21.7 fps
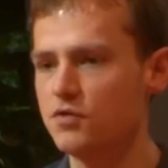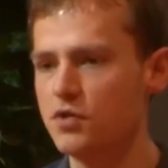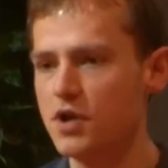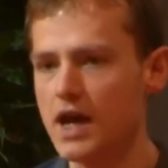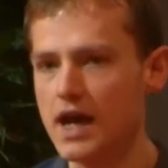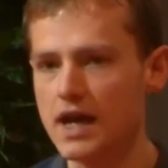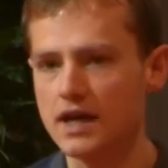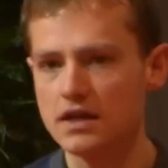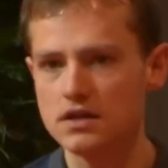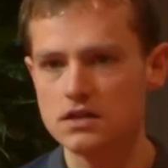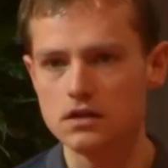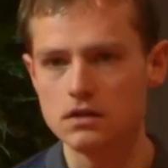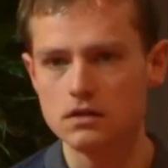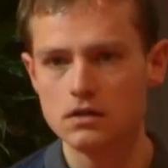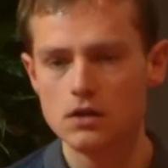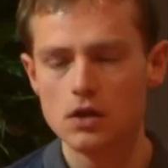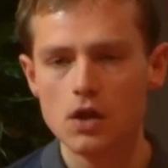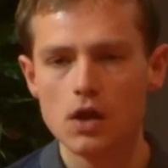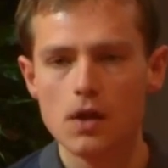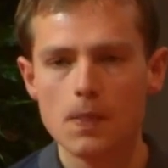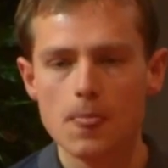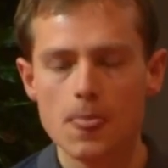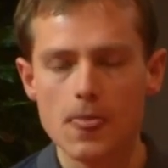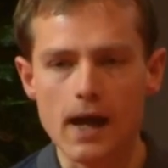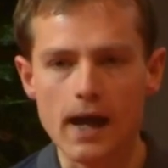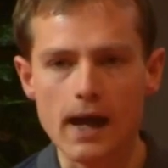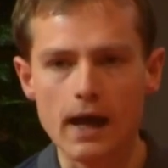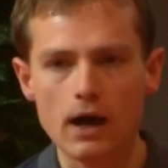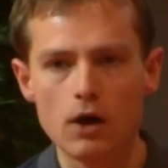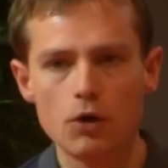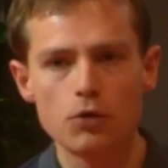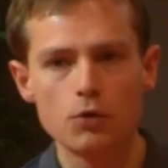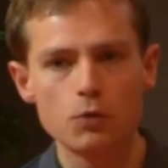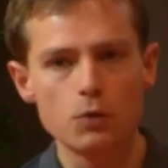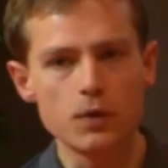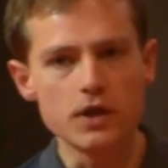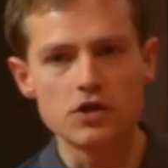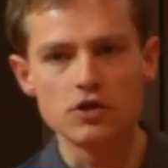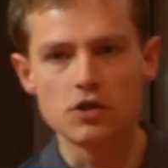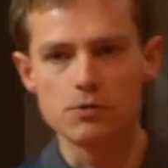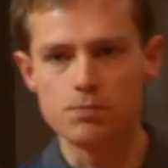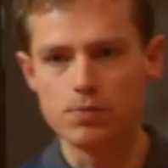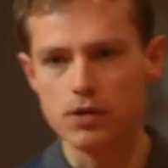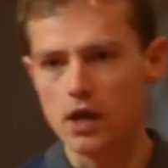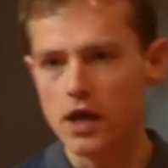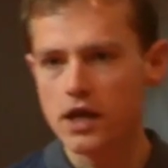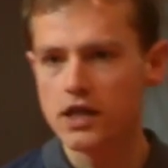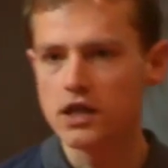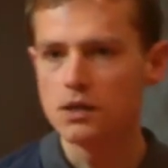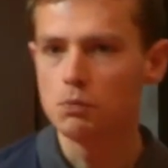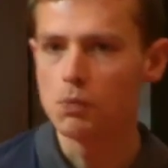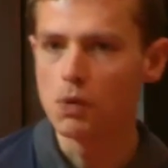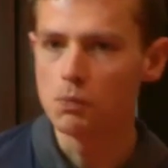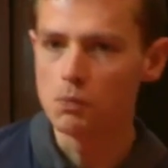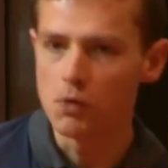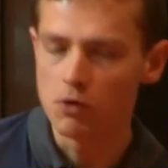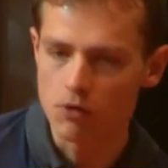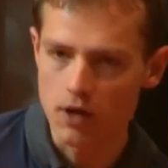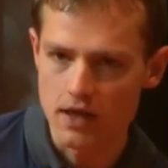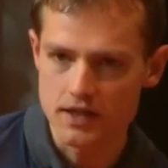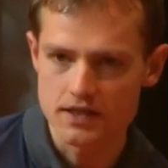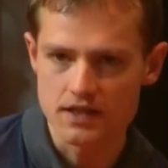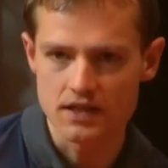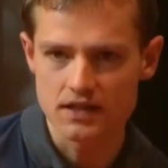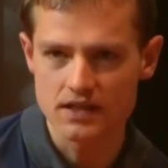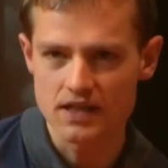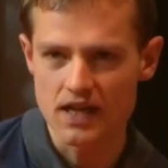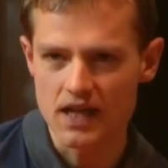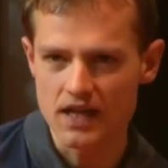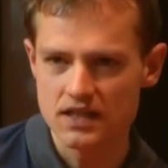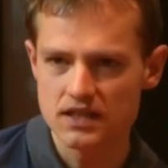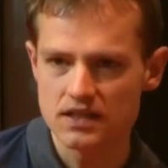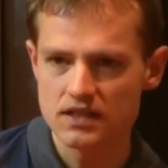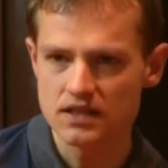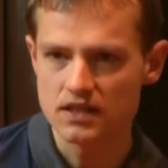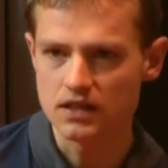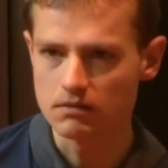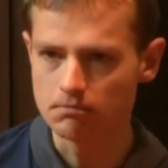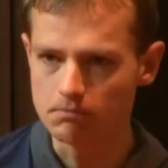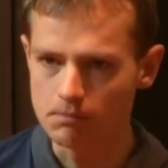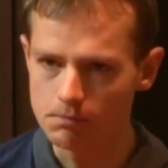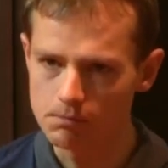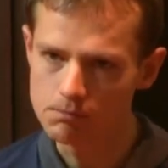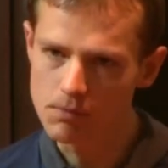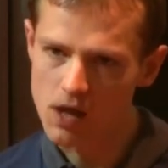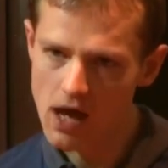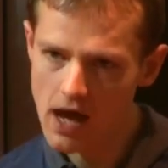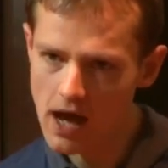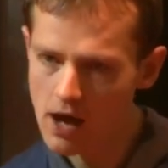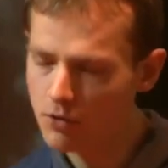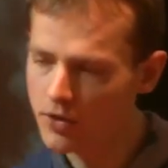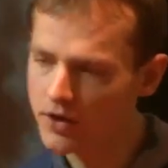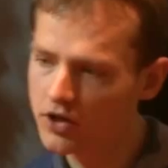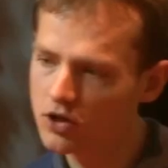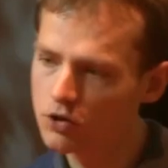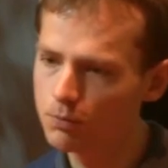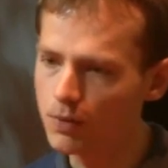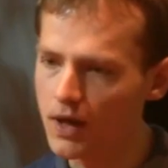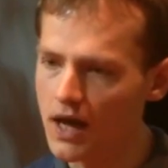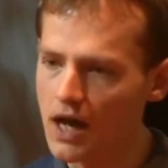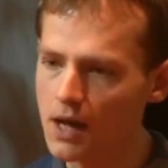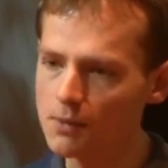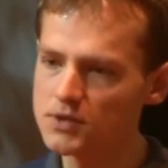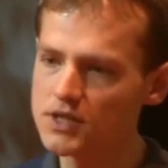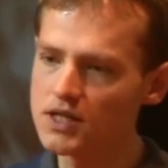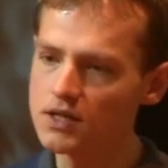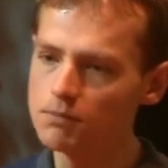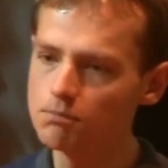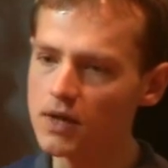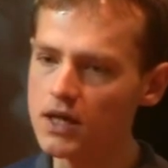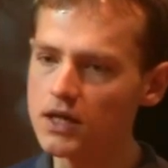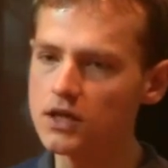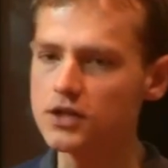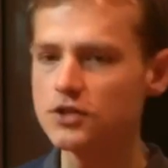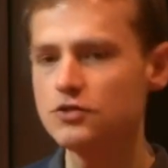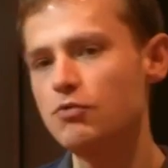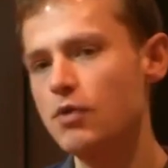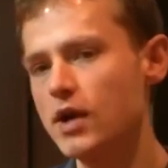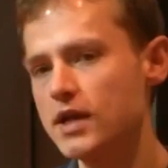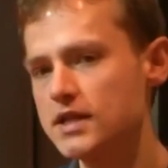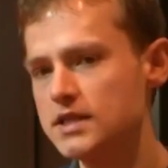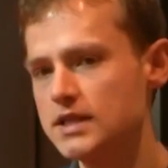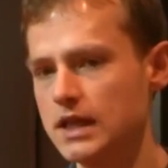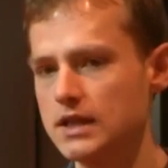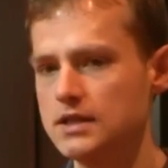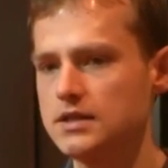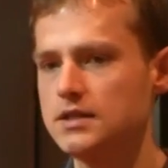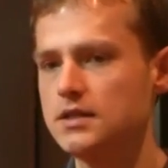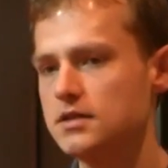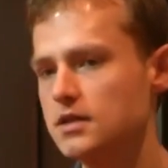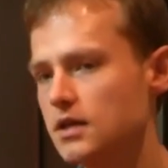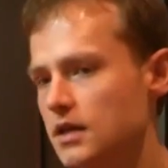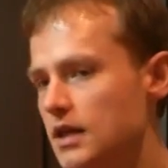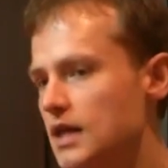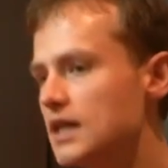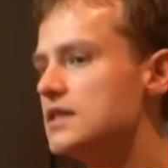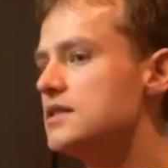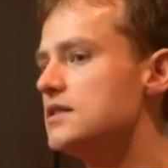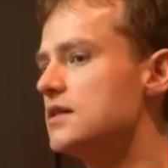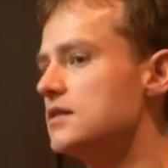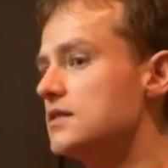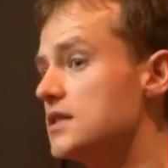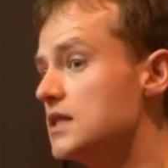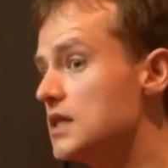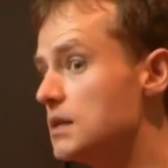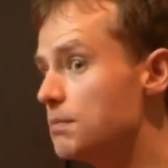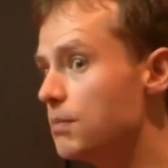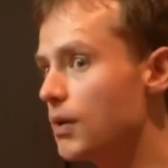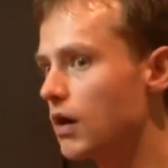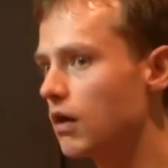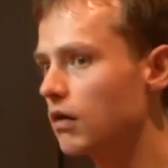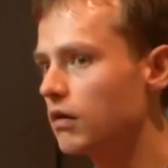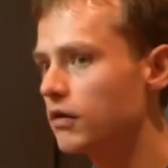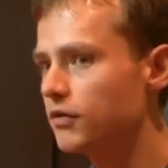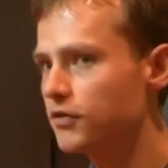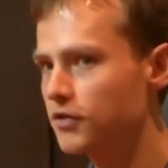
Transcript: of React and how that we could apply them when we're writing tests and how they could perhaps make us write tests that are easier to debug,